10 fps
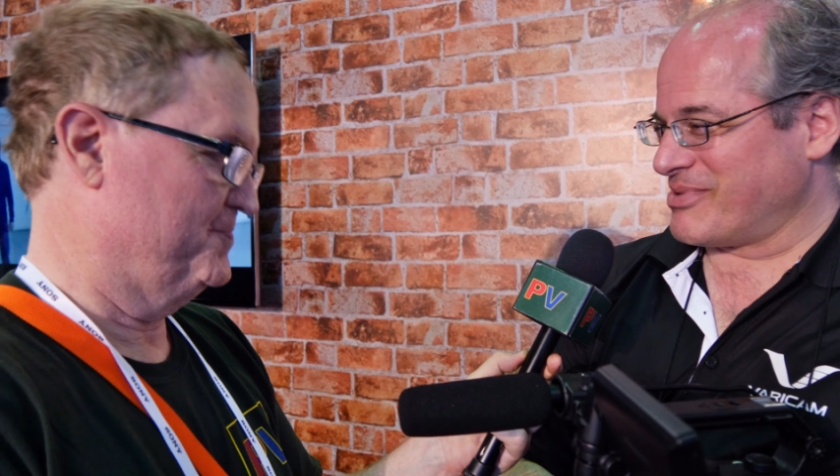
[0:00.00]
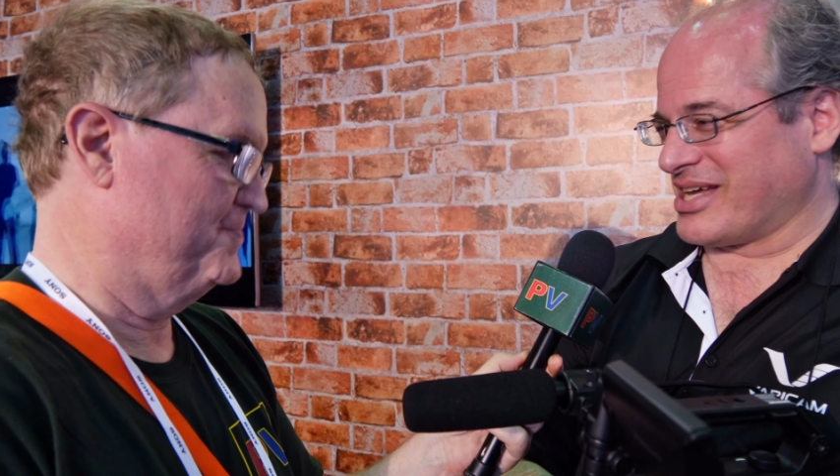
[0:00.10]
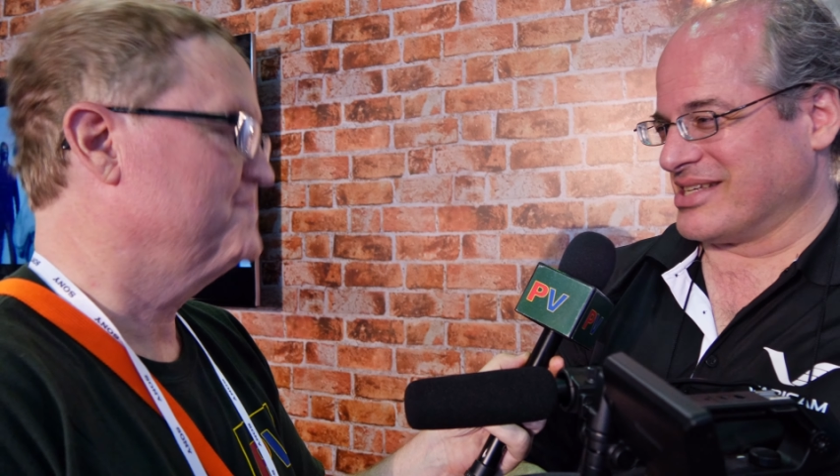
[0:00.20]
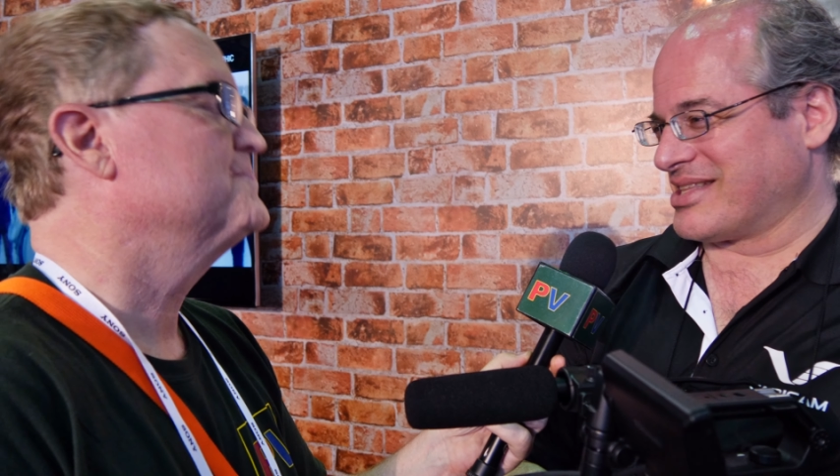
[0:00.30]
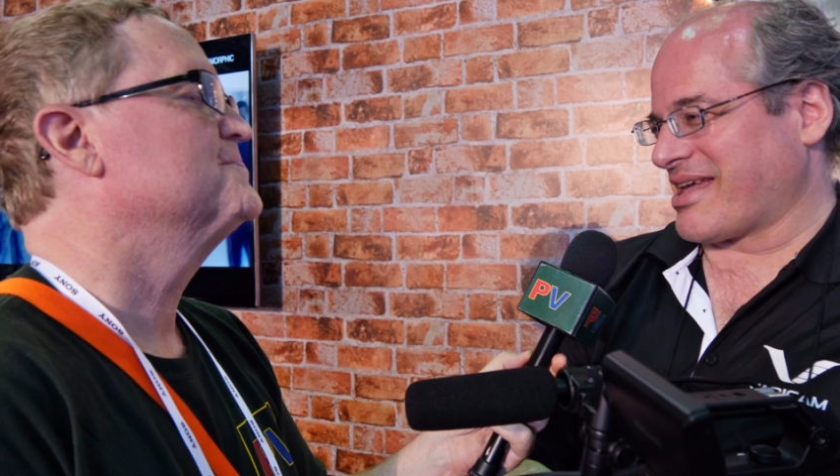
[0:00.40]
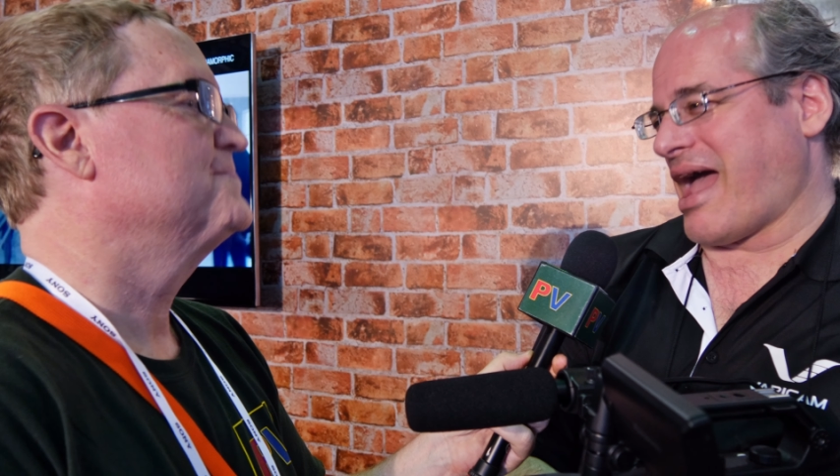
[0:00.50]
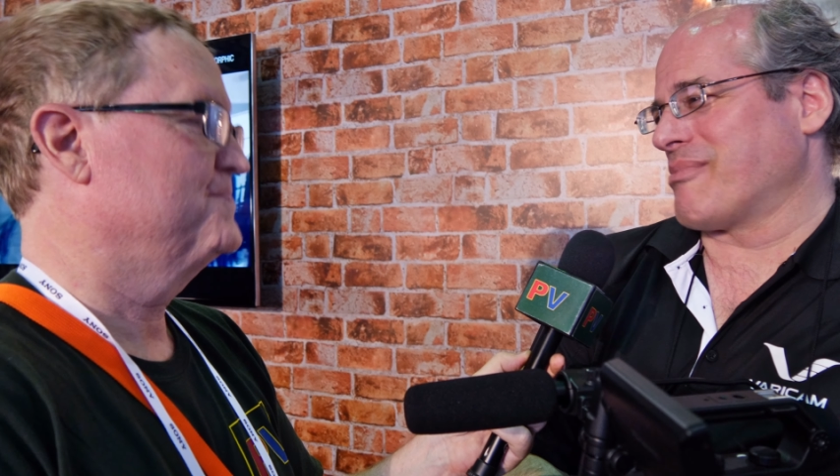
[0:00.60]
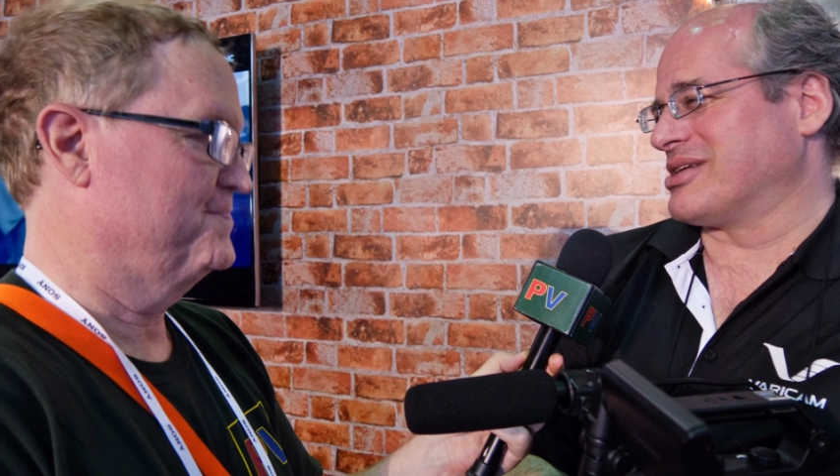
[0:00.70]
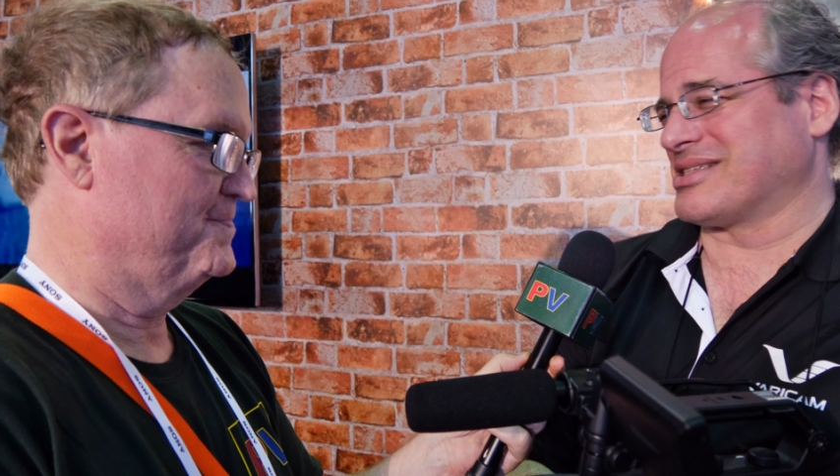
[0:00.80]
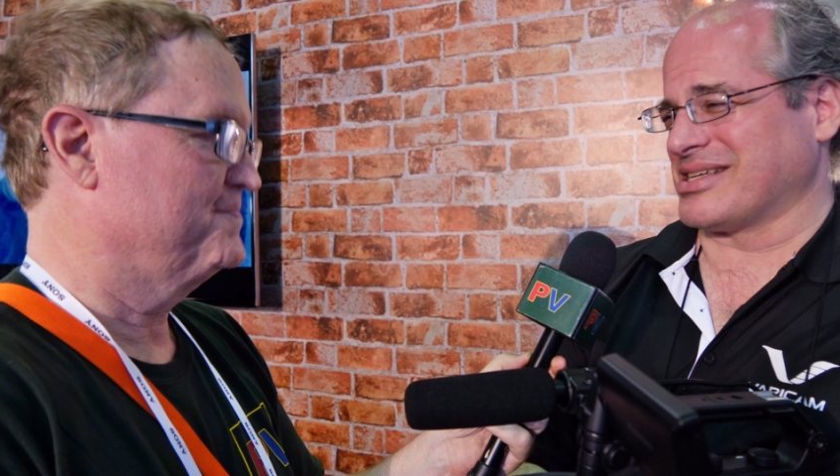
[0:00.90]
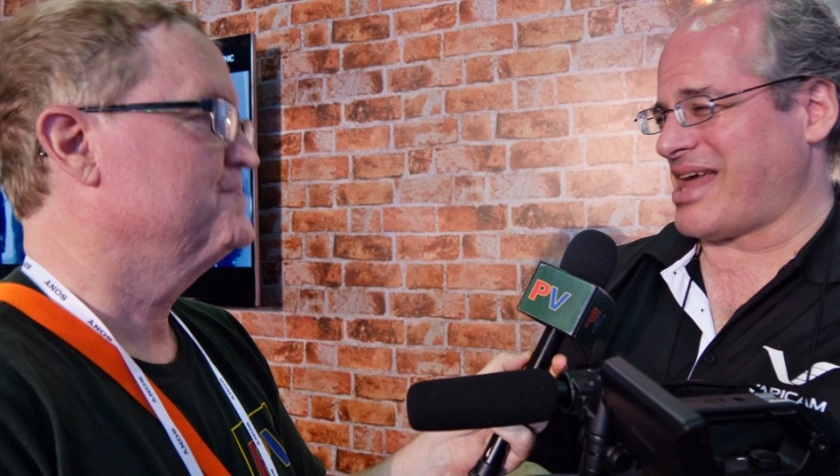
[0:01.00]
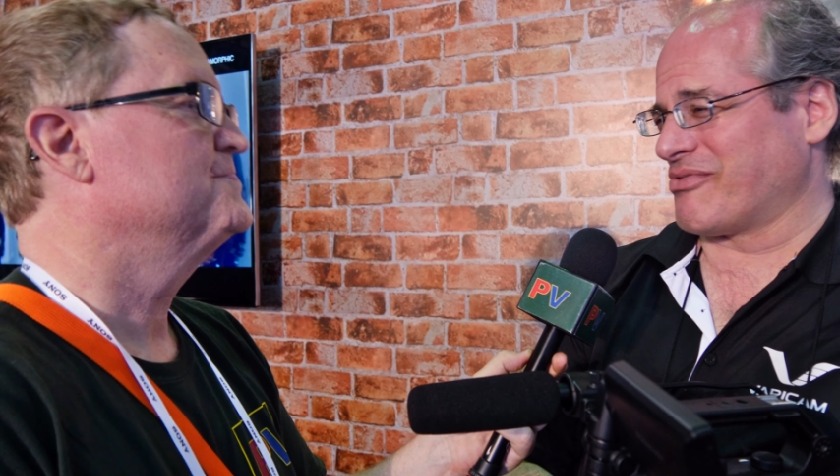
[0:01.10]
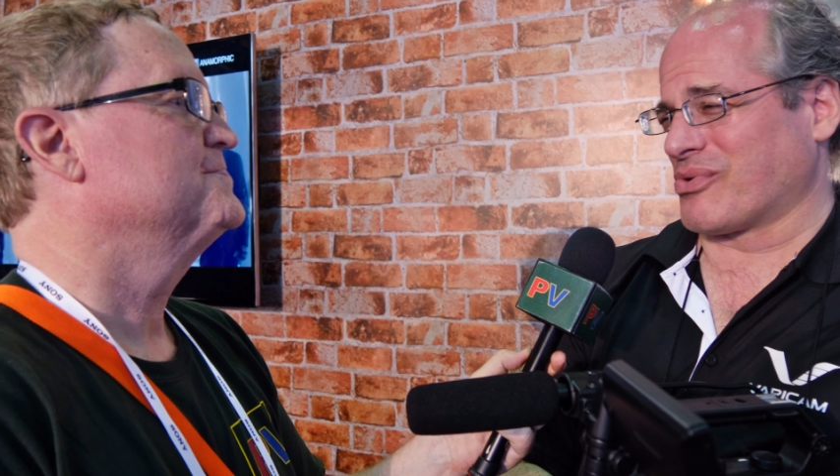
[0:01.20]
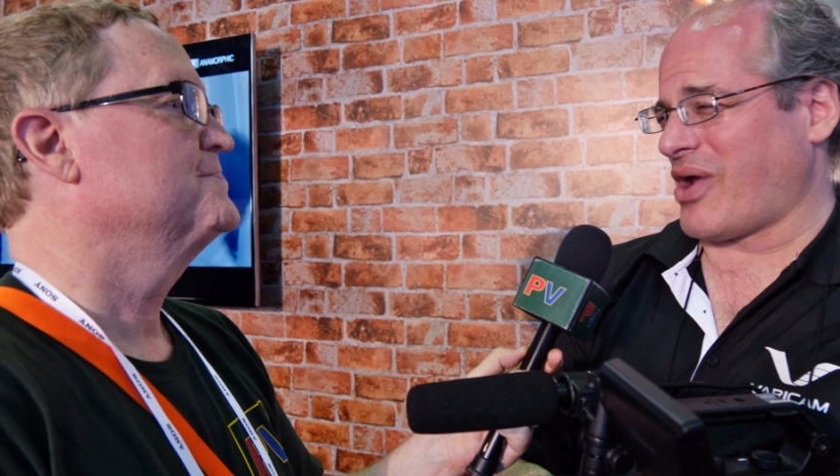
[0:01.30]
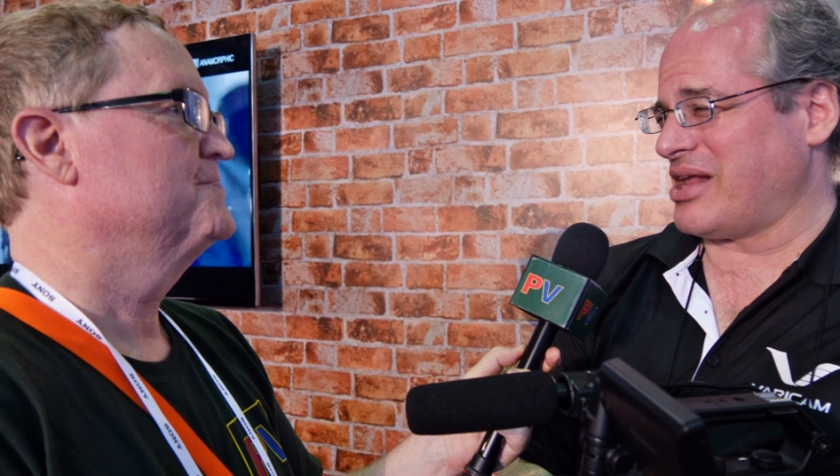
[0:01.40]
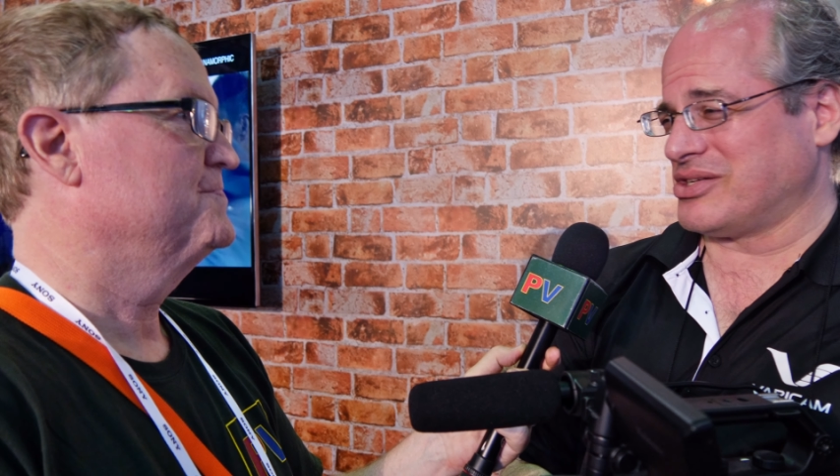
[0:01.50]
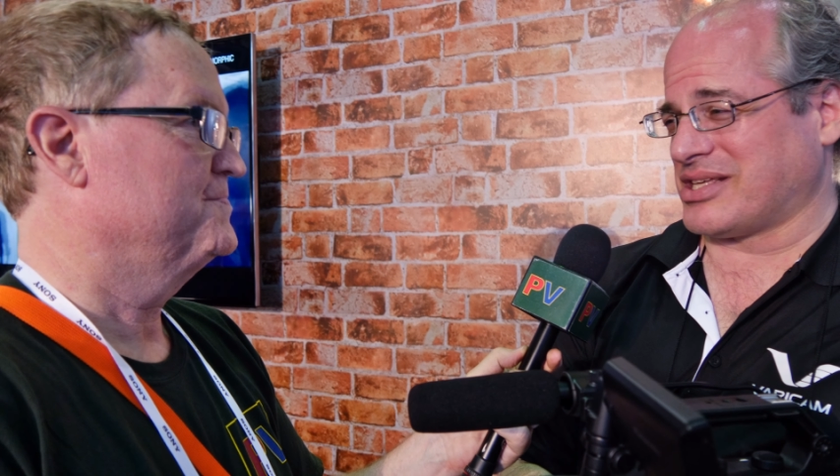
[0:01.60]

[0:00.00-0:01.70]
because the camera just doesn't have the range